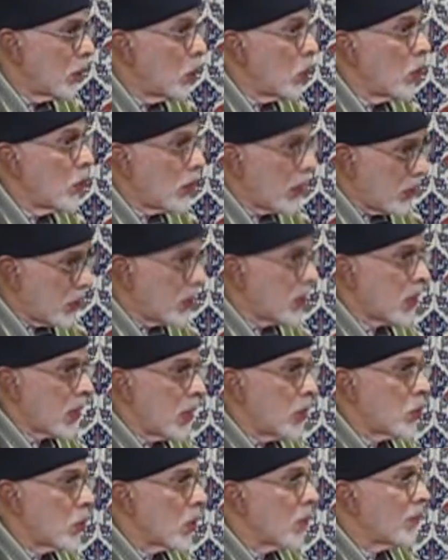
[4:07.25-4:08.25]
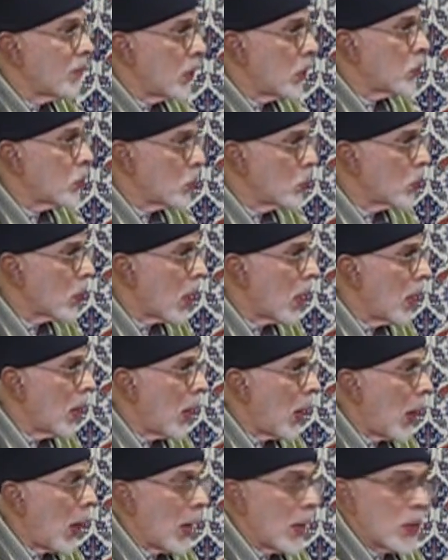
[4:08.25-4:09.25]
You know, recitation of this surah
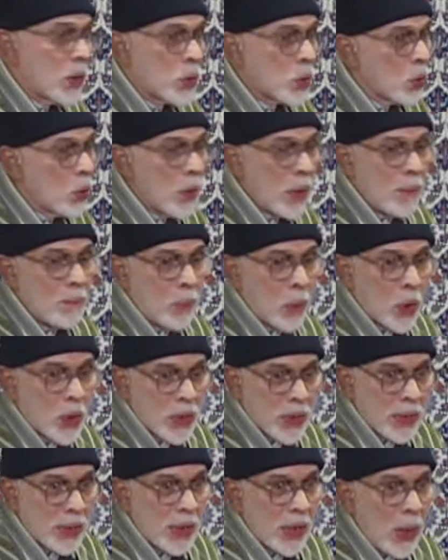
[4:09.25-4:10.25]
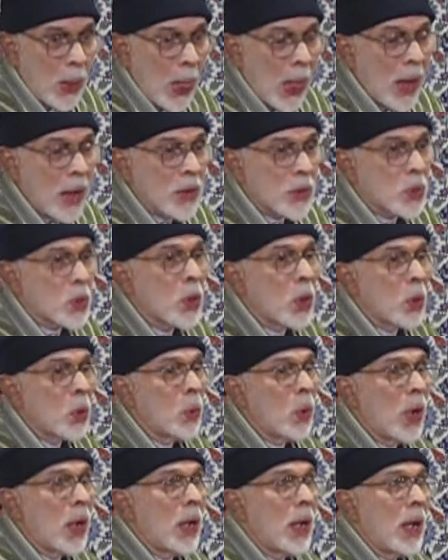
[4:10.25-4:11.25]
is so important.
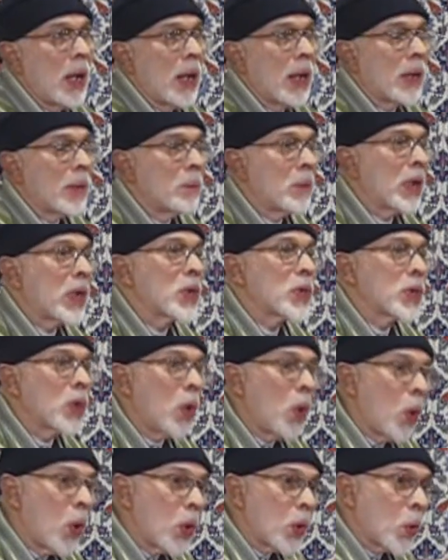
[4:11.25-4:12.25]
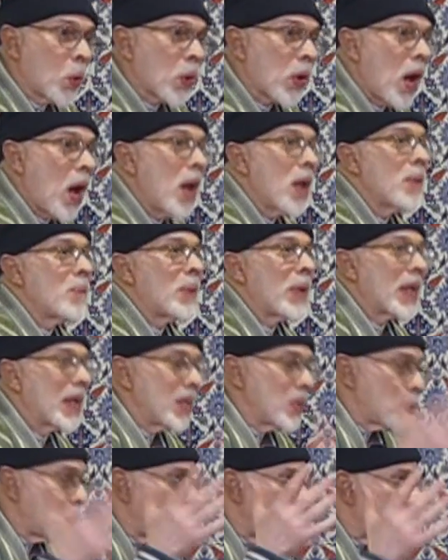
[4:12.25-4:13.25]
So, because the whole Quran
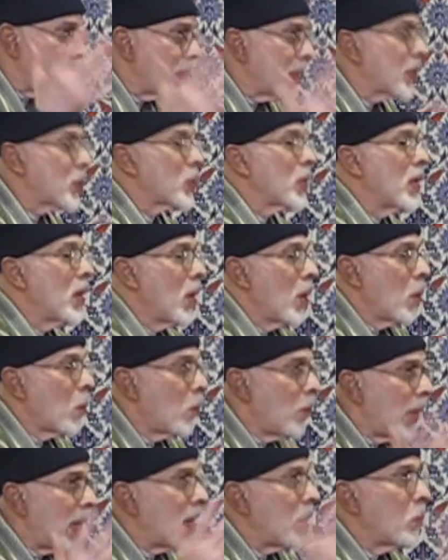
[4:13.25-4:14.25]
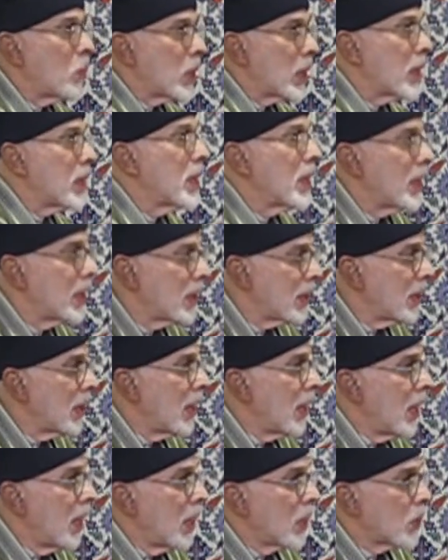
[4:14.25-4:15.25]
begins with this very word,
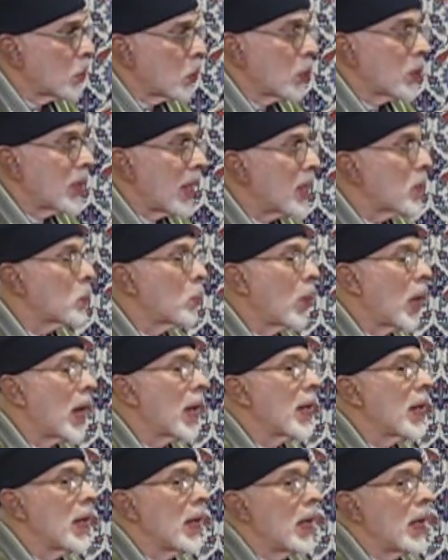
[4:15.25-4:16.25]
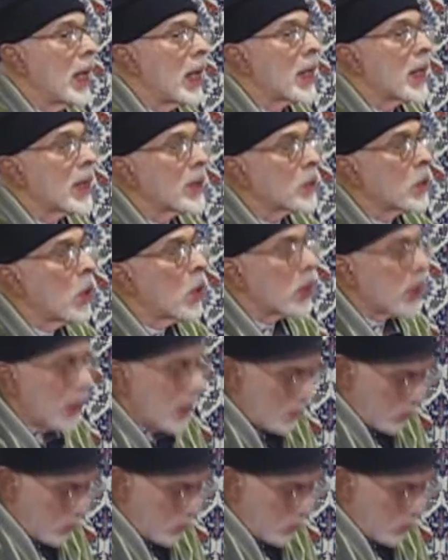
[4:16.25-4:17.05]
so that's why it has got